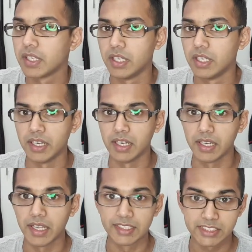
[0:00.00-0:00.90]

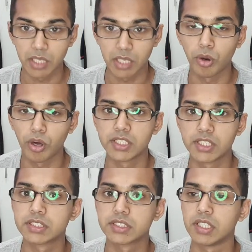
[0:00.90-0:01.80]
LCI bonnet.
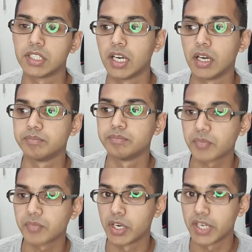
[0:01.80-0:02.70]
I
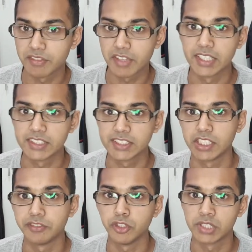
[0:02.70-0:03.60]
already have the LCI
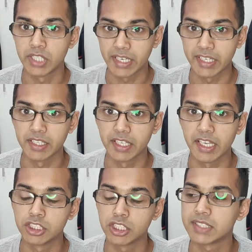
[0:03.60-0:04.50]
diffuser and
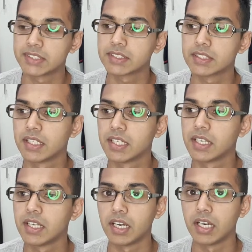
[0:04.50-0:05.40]
Angelize,
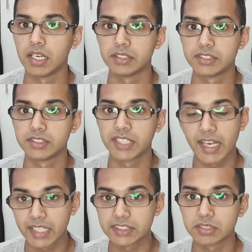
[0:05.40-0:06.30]

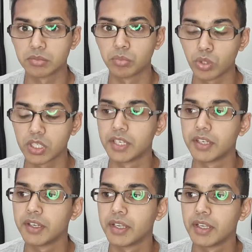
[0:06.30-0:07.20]
taillights, bootlet,
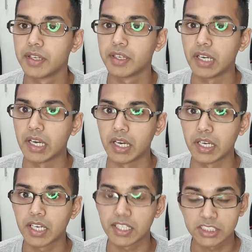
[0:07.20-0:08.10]

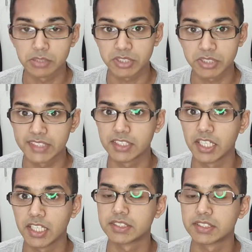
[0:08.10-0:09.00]
custom side
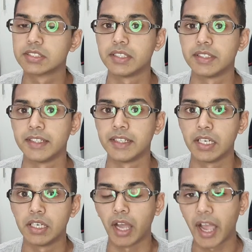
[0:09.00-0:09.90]
skirts,
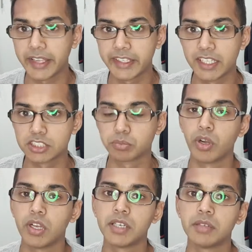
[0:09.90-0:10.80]
a high kick spoiler.